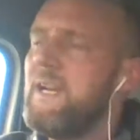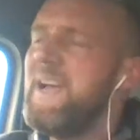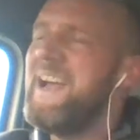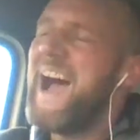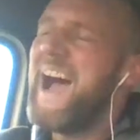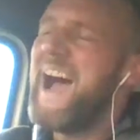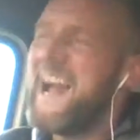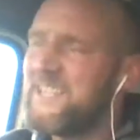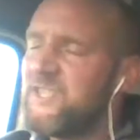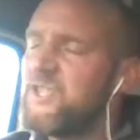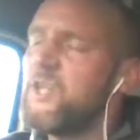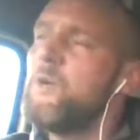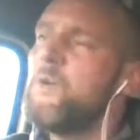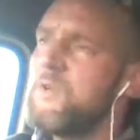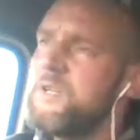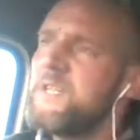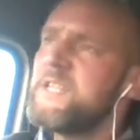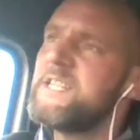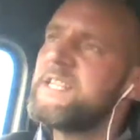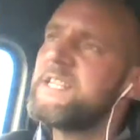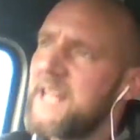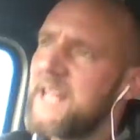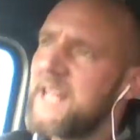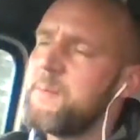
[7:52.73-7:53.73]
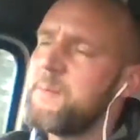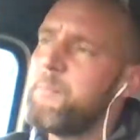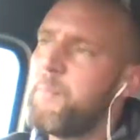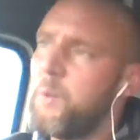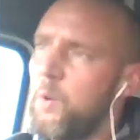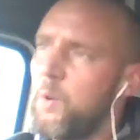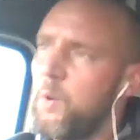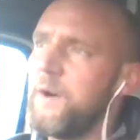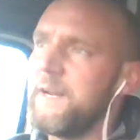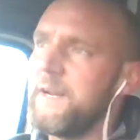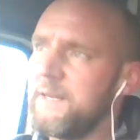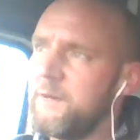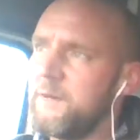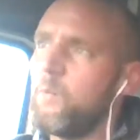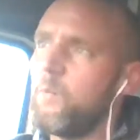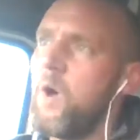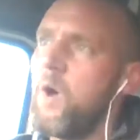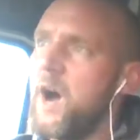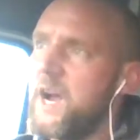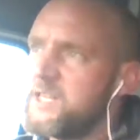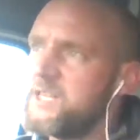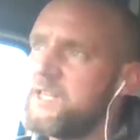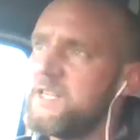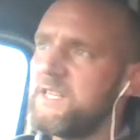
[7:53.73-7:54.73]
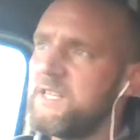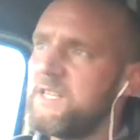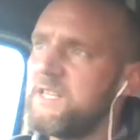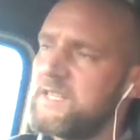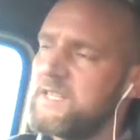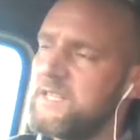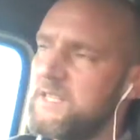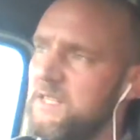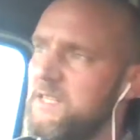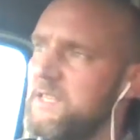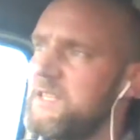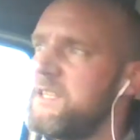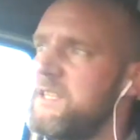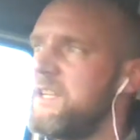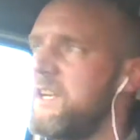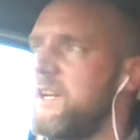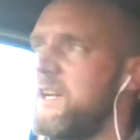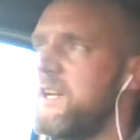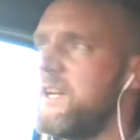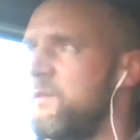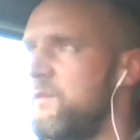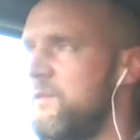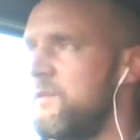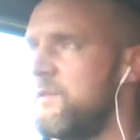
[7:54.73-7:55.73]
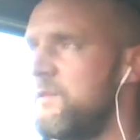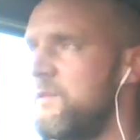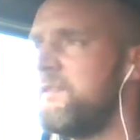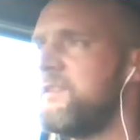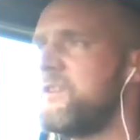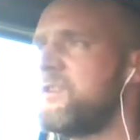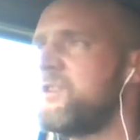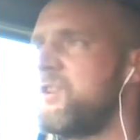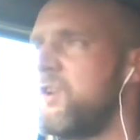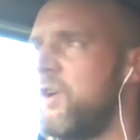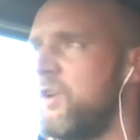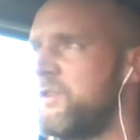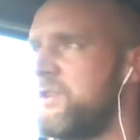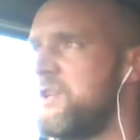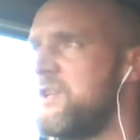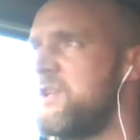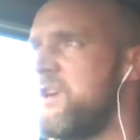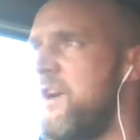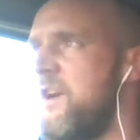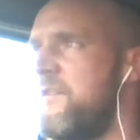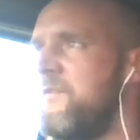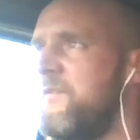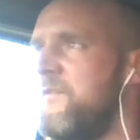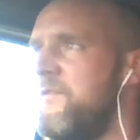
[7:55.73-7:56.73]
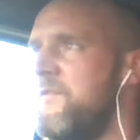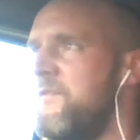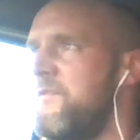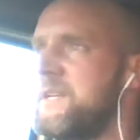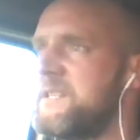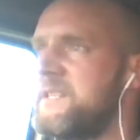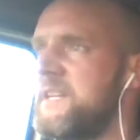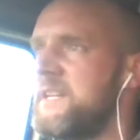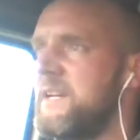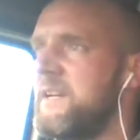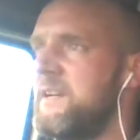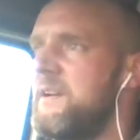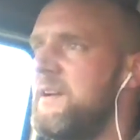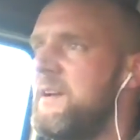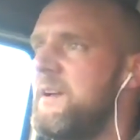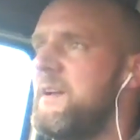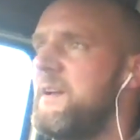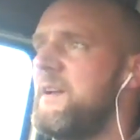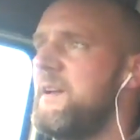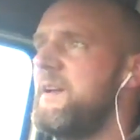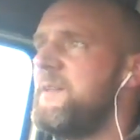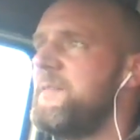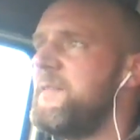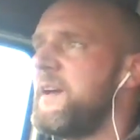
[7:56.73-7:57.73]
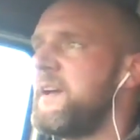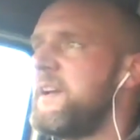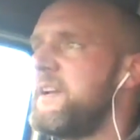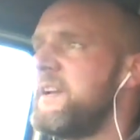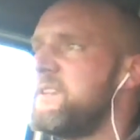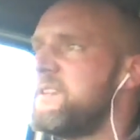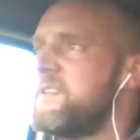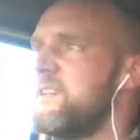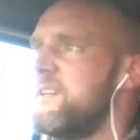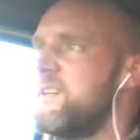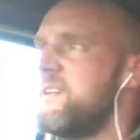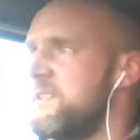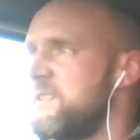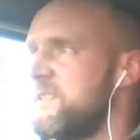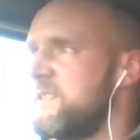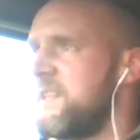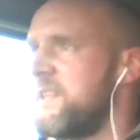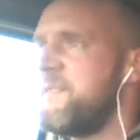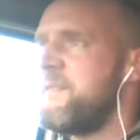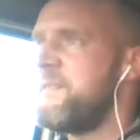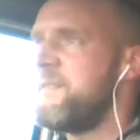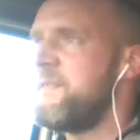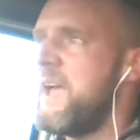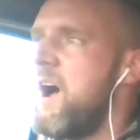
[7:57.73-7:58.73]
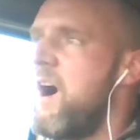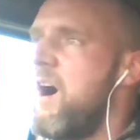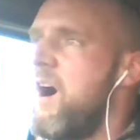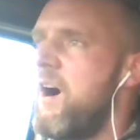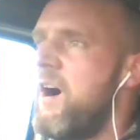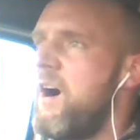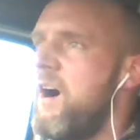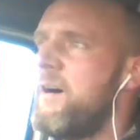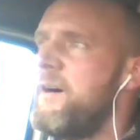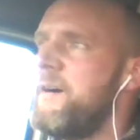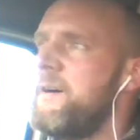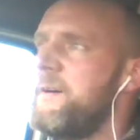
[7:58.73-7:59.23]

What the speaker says: I do understand the point why she's, you know, the Scottish are voicing the concerns that they are,